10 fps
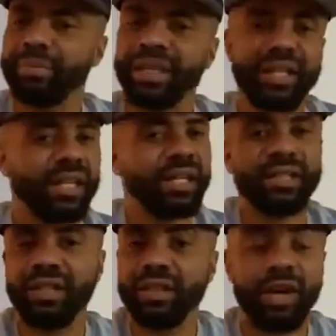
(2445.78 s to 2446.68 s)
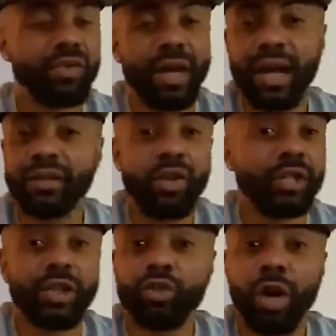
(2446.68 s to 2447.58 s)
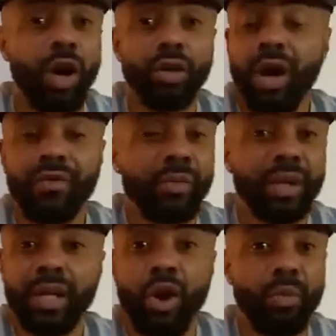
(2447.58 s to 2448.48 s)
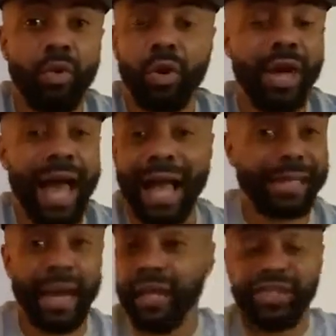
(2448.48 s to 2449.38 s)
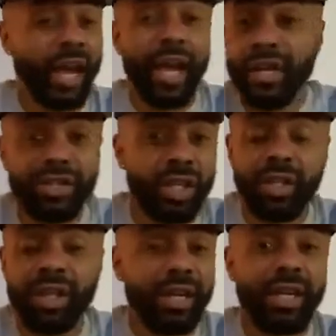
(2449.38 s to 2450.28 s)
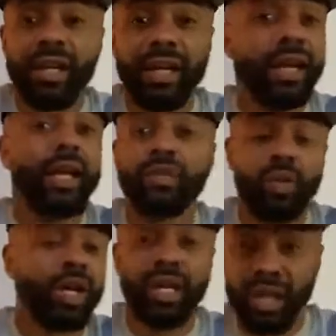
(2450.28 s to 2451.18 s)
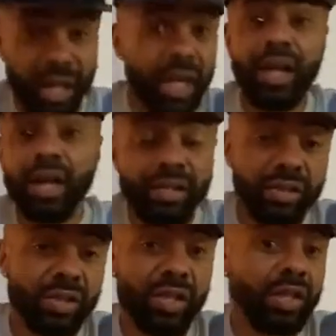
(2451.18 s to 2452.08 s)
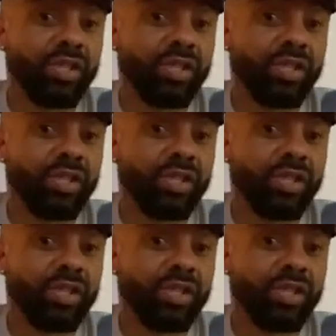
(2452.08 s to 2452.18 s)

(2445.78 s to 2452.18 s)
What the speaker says: Because it don't got no control over me no more. I can't change it. It is what it is.